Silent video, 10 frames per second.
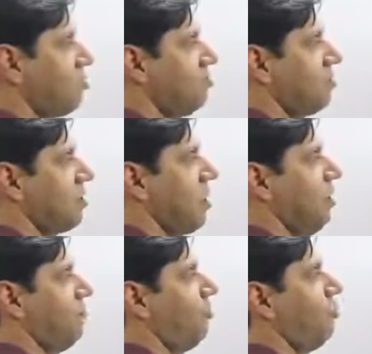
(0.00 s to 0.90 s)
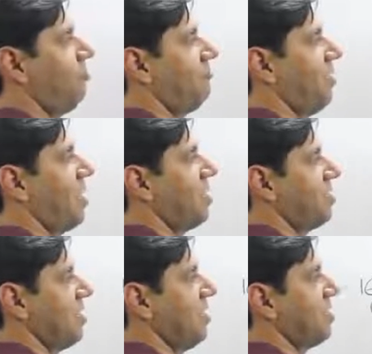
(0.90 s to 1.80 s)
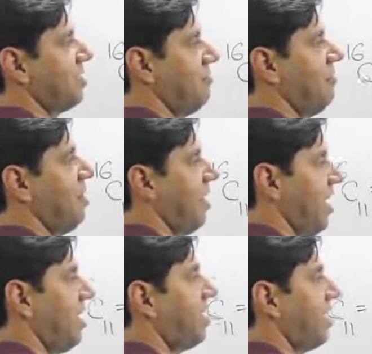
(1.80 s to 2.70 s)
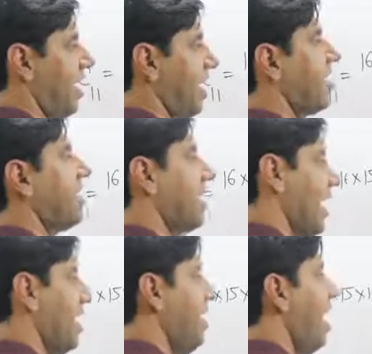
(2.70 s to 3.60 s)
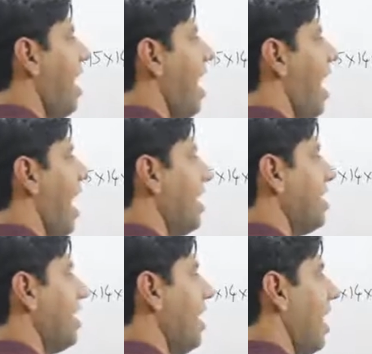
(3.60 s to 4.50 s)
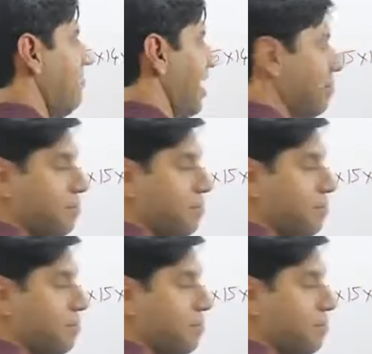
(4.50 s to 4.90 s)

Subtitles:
2, 3, 4, 5, 6, 7, 8, 9, 10 and 11.